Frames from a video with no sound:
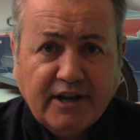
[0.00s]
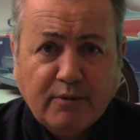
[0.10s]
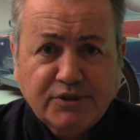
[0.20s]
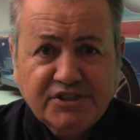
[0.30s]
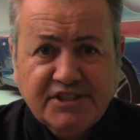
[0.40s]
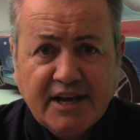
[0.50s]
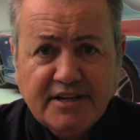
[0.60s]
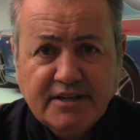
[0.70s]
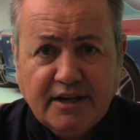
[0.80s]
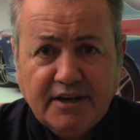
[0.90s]
I was
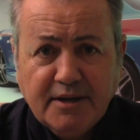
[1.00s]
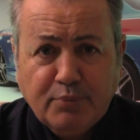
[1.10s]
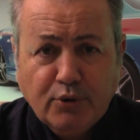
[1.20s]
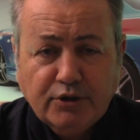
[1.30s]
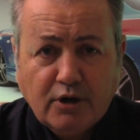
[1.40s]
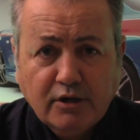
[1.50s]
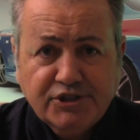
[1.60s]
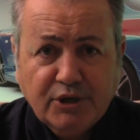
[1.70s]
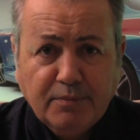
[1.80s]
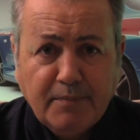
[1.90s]
attending an import car
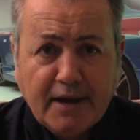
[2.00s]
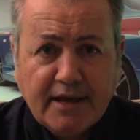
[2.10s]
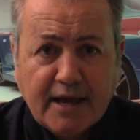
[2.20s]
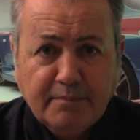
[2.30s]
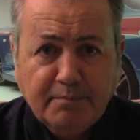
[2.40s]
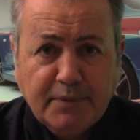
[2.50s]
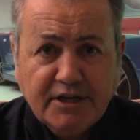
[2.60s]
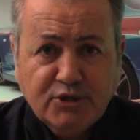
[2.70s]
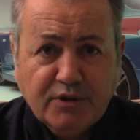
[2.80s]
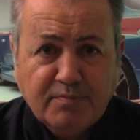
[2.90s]
show in Manhattan
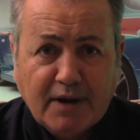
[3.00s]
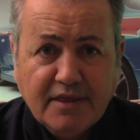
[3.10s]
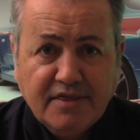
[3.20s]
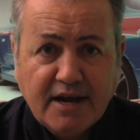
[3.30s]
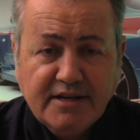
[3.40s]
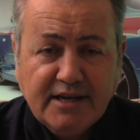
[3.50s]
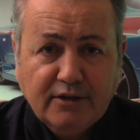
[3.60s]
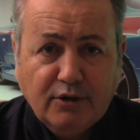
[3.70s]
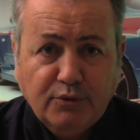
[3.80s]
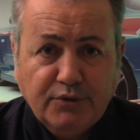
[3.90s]
Beach with my then
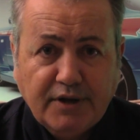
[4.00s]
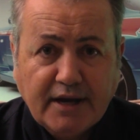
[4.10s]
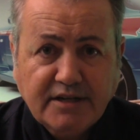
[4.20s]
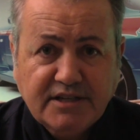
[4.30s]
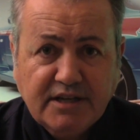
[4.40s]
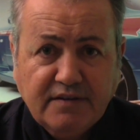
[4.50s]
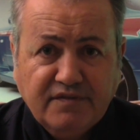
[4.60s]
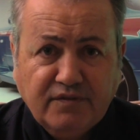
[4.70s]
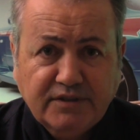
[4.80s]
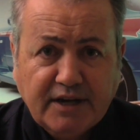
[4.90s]
yellow
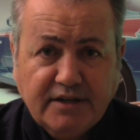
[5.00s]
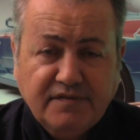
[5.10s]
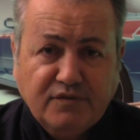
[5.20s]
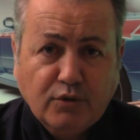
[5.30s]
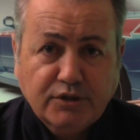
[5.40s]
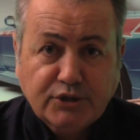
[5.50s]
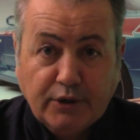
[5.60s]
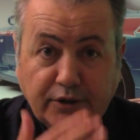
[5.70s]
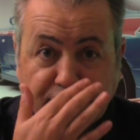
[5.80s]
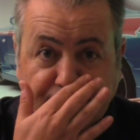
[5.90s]
1994
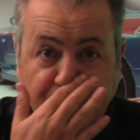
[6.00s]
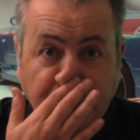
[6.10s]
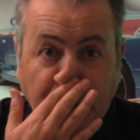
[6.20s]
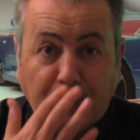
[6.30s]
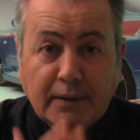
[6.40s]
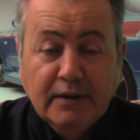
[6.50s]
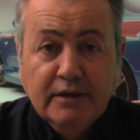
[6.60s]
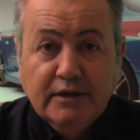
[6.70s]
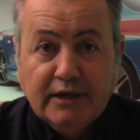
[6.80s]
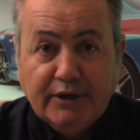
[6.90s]
Toyota Supra.
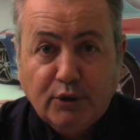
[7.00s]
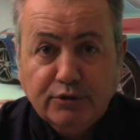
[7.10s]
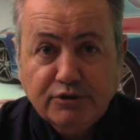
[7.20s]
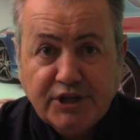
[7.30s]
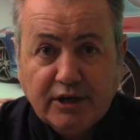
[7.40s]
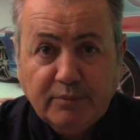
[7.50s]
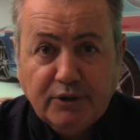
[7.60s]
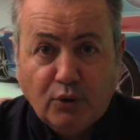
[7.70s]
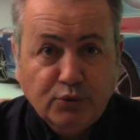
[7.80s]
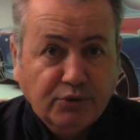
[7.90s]
An older
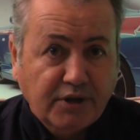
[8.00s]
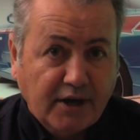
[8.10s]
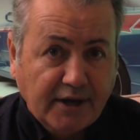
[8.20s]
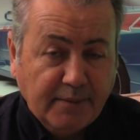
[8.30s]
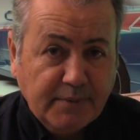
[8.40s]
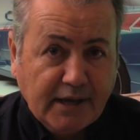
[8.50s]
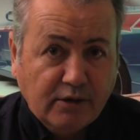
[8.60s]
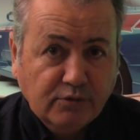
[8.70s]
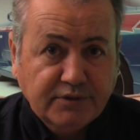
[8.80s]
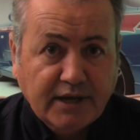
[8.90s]
gentleman, older than I am
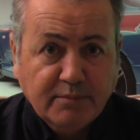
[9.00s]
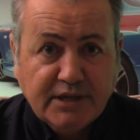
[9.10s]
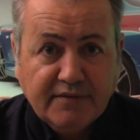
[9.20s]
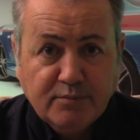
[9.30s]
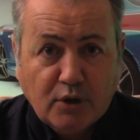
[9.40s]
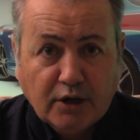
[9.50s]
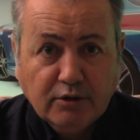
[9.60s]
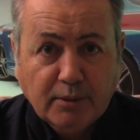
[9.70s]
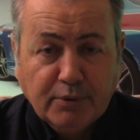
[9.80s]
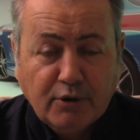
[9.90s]
now, named David
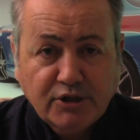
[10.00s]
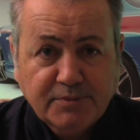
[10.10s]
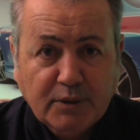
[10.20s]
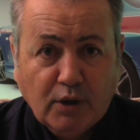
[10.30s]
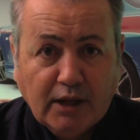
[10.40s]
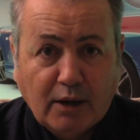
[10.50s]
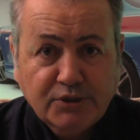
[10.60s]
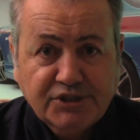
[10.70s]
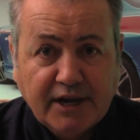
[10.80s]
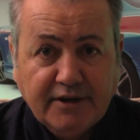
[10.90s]
Martyr, approached me while I
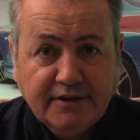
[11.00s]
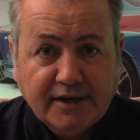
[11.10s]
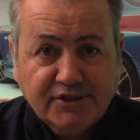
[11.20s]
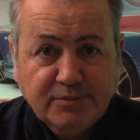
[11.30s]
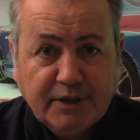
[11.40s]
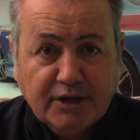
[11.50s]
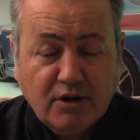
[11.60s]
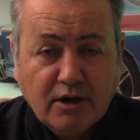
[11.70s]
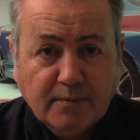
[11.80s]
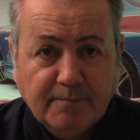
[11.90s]
was standing next to my
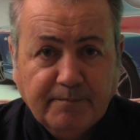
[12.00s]
car.